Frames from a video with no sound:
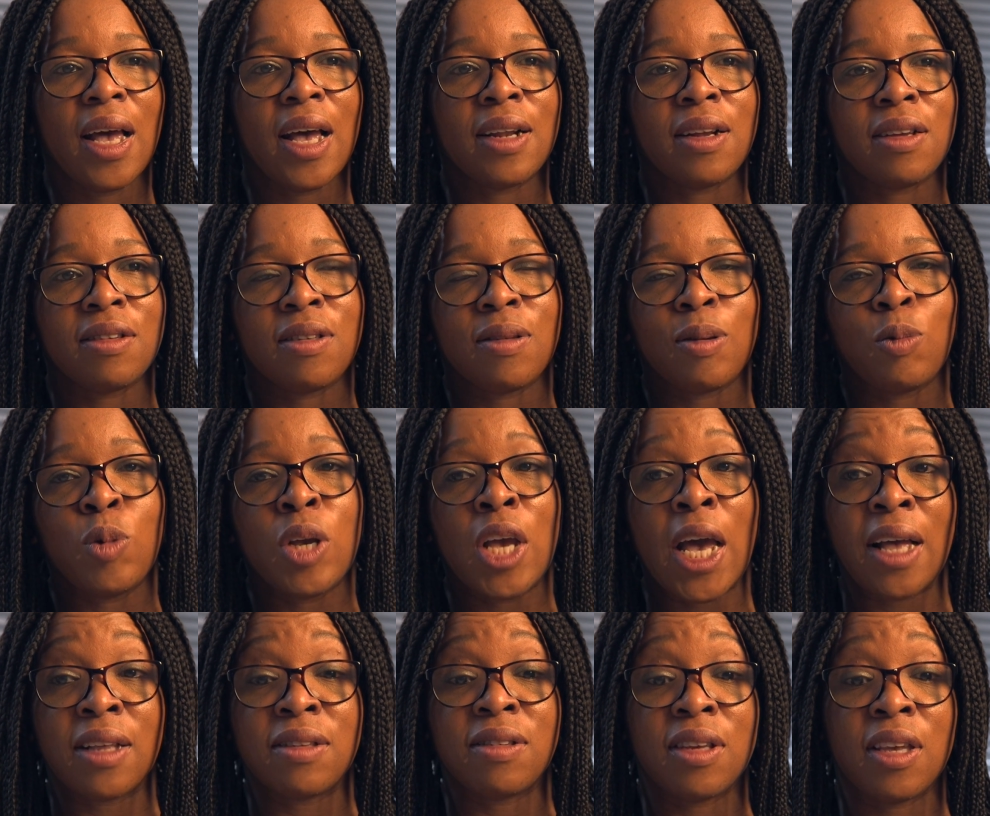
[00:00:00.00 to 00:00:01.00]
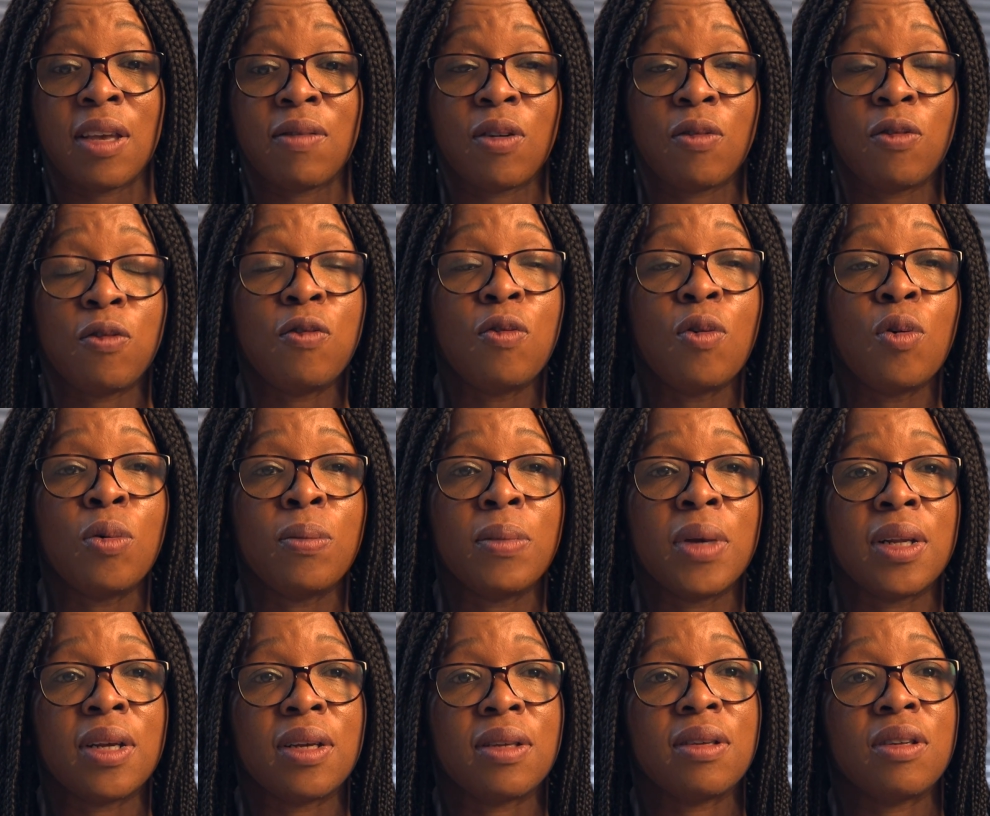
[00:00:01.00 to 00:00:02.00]
And we had to give a
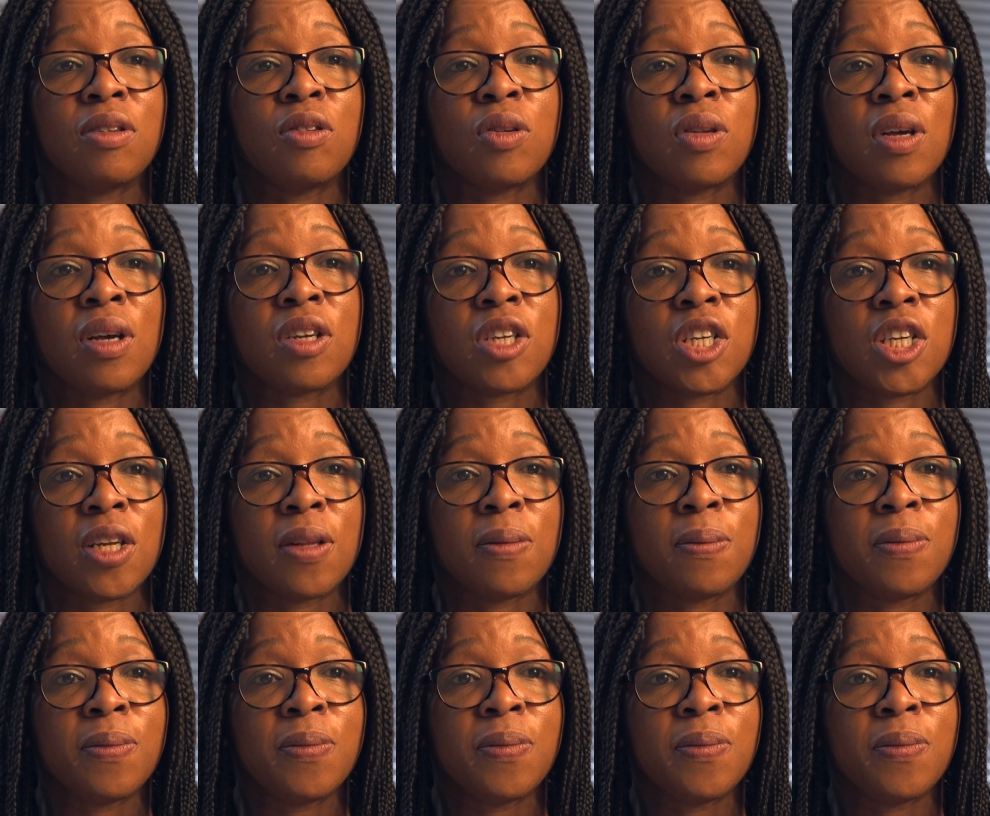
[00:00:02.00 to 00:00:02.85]
4-minute introduction